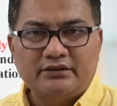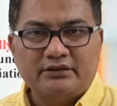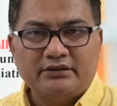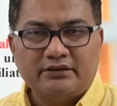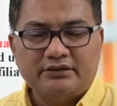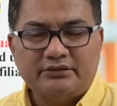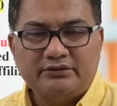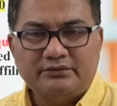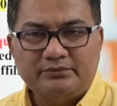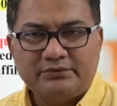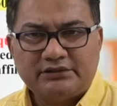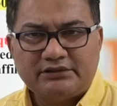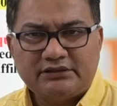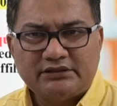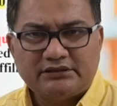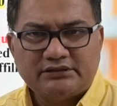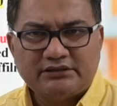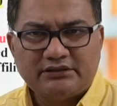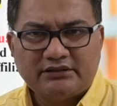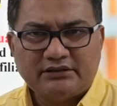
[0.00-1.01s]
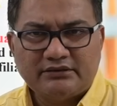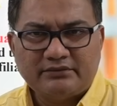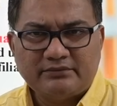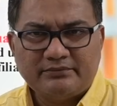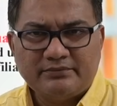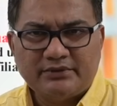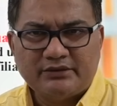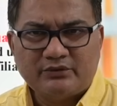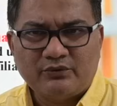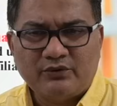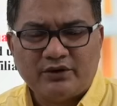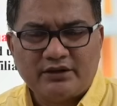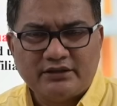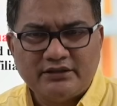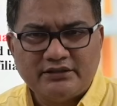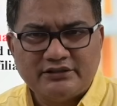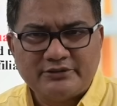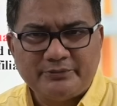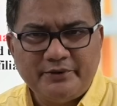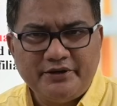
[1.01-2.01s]
Now you may say, sir, but what are
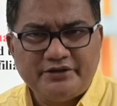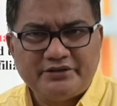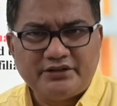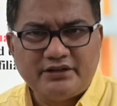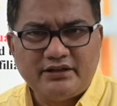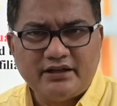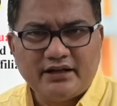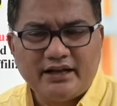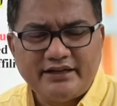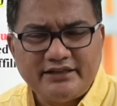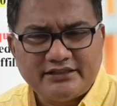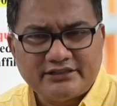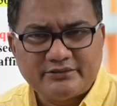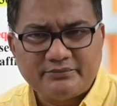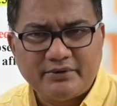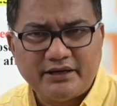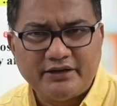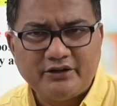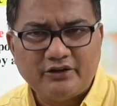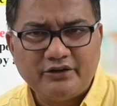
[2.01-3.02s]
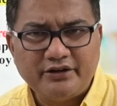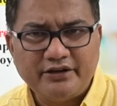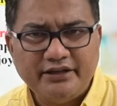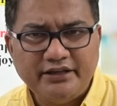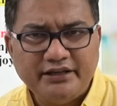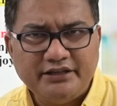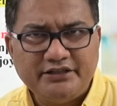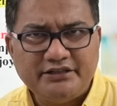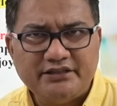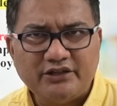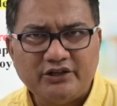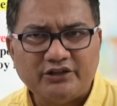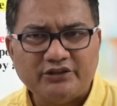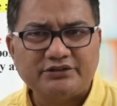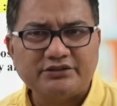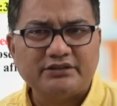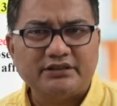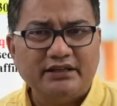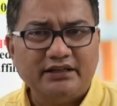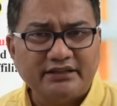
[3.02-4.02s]
the special rights minority
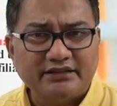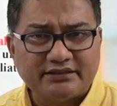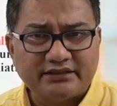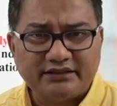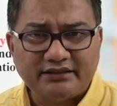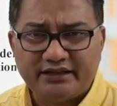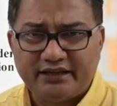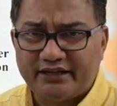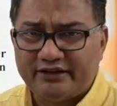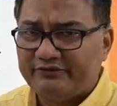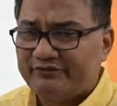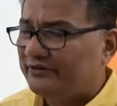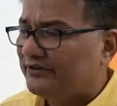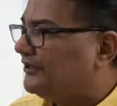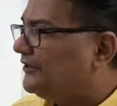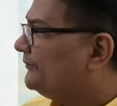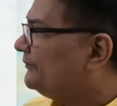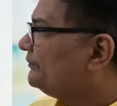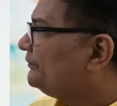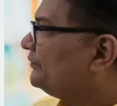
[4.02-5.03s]
enjoys? Listen carefully.